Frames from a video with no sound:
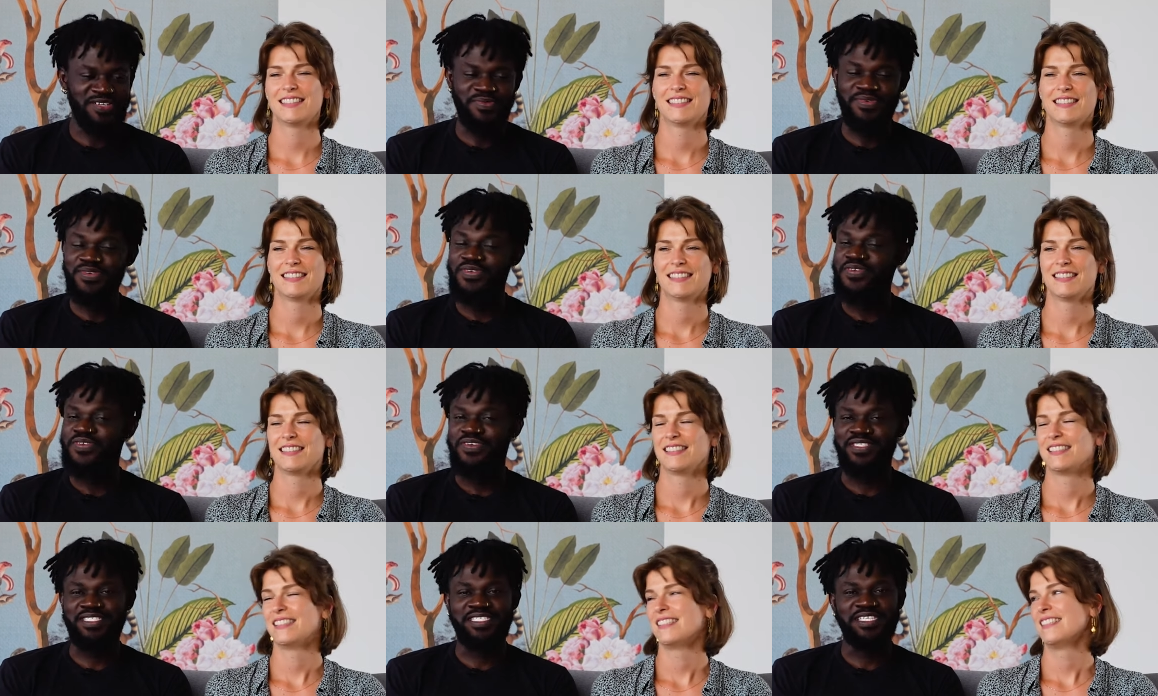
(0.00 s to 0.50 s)
Speaker 1: we
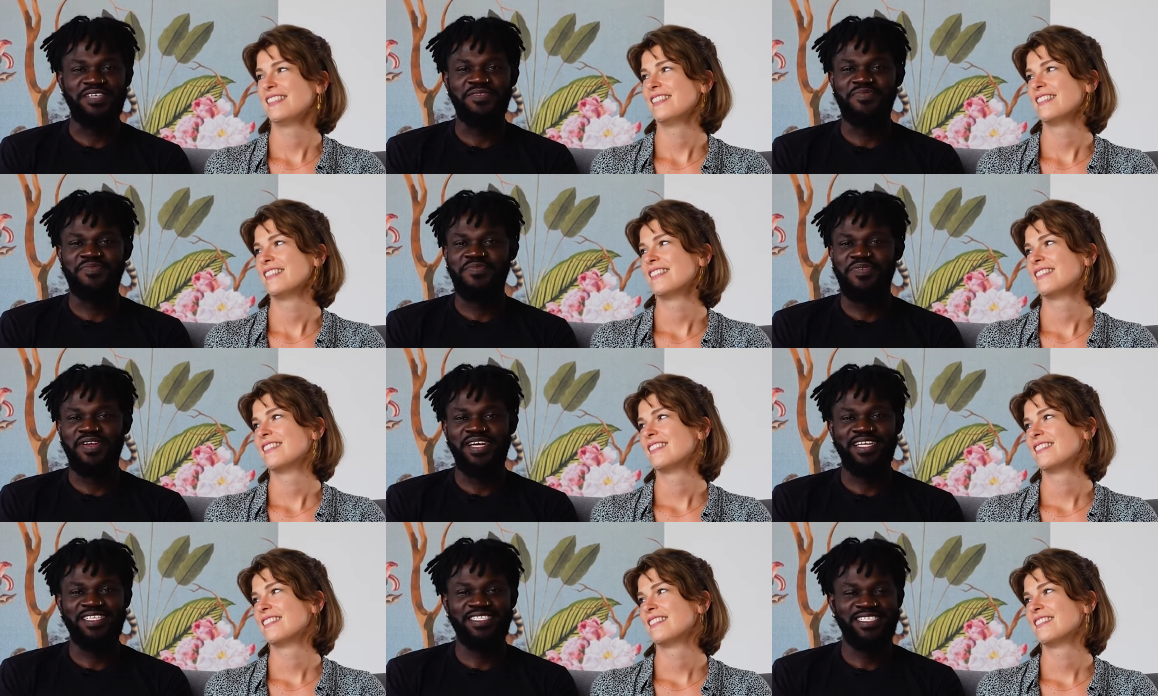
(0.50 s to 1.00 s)
don't consider
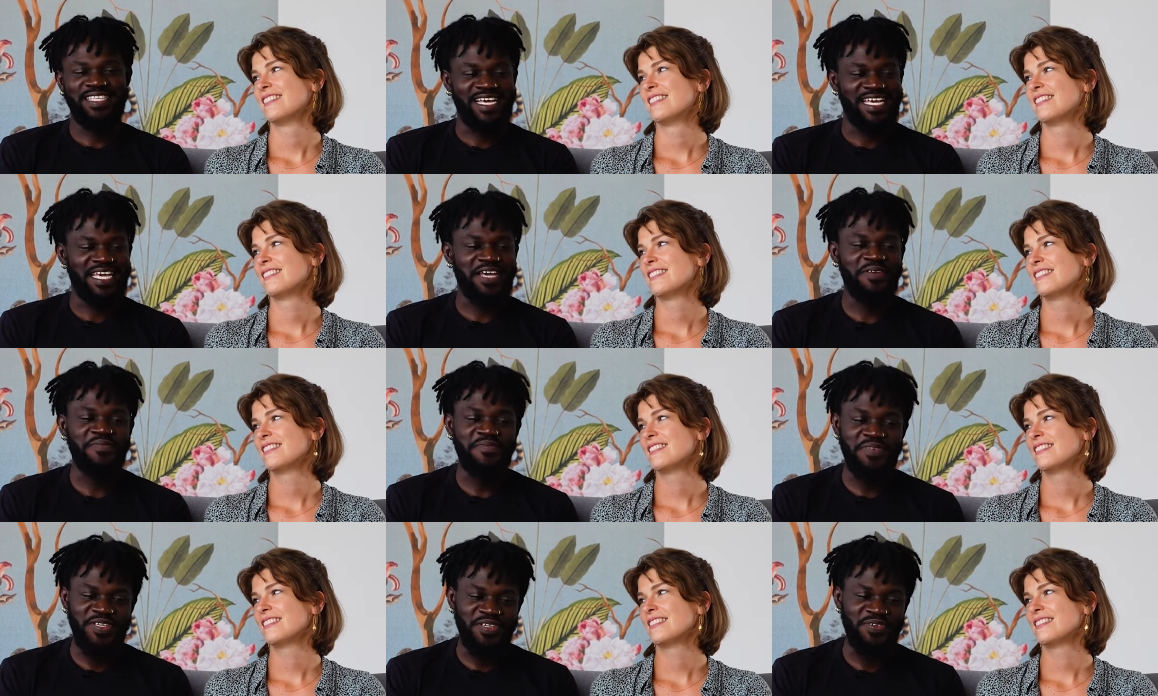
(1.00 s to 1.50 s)
bread
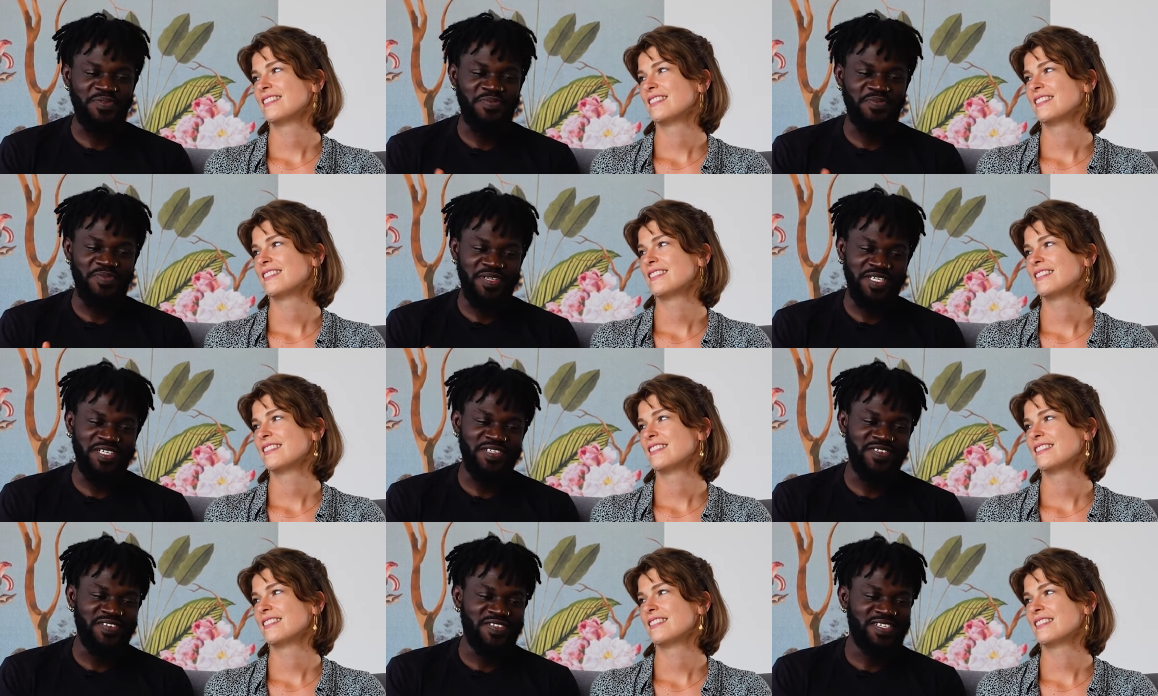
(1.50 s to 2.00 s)
like a meal
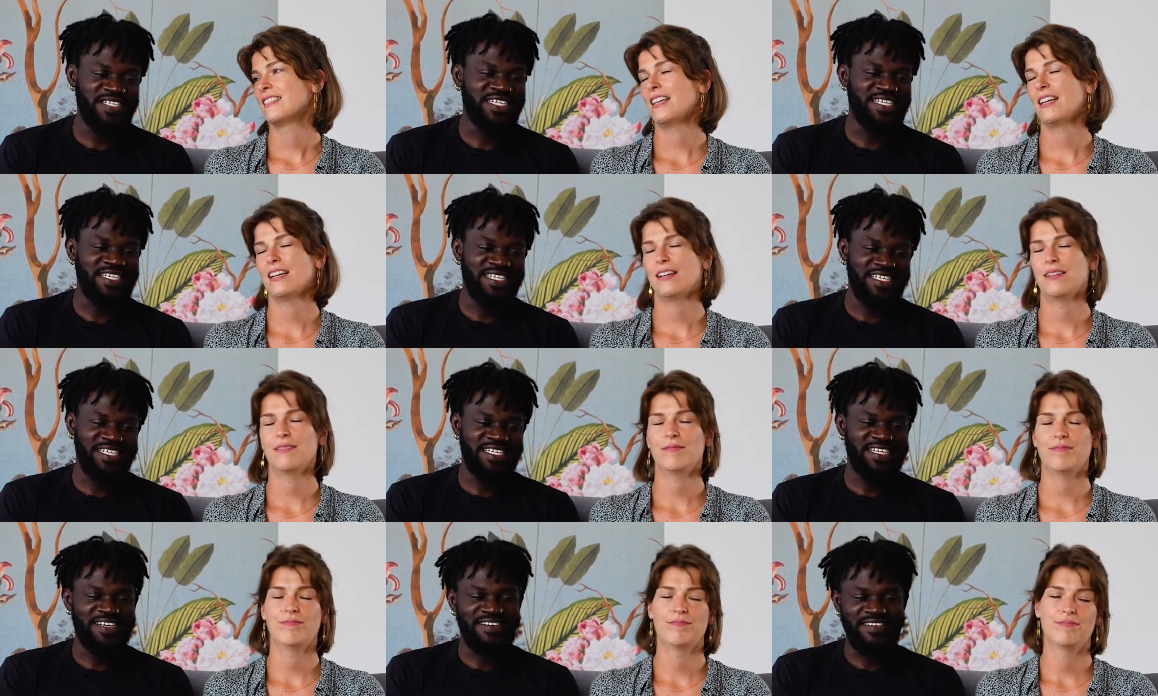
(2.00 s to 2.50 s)
meal
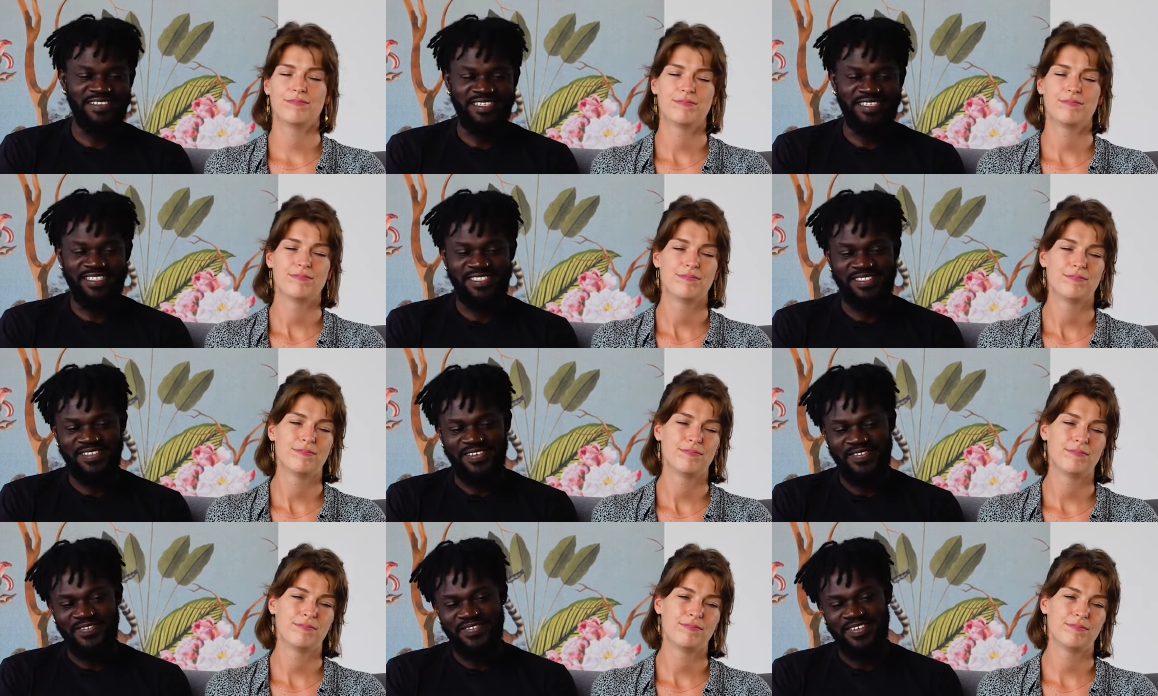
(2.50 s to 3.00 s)
yeah. on
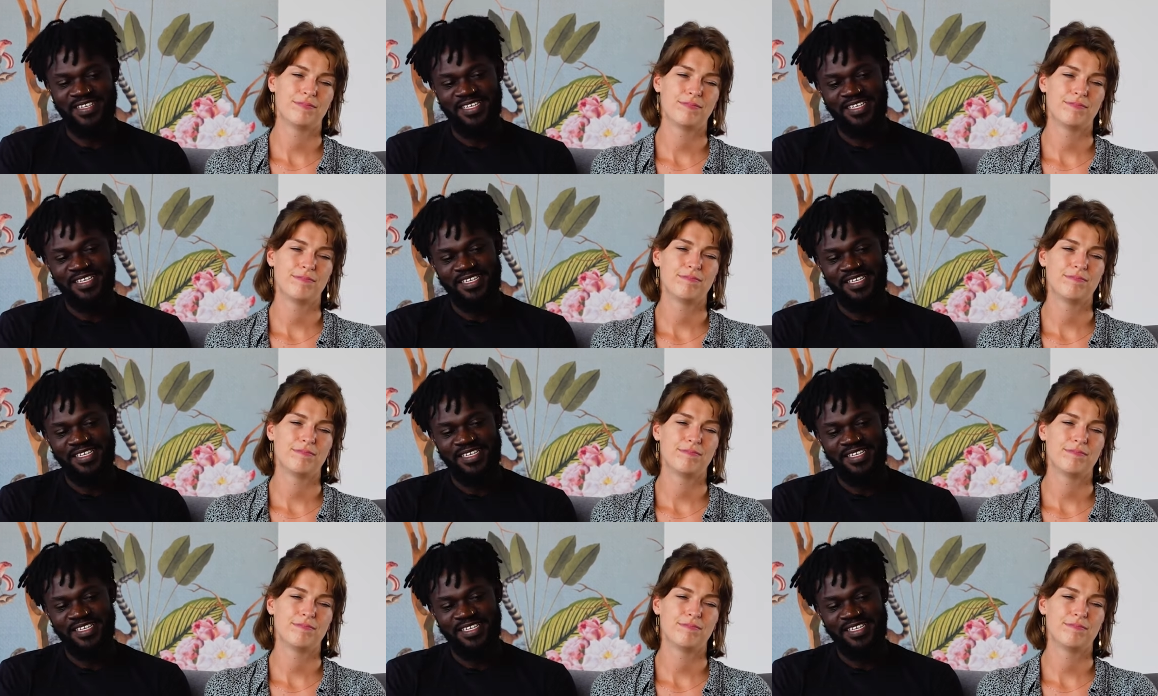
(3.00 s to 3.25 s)
its own.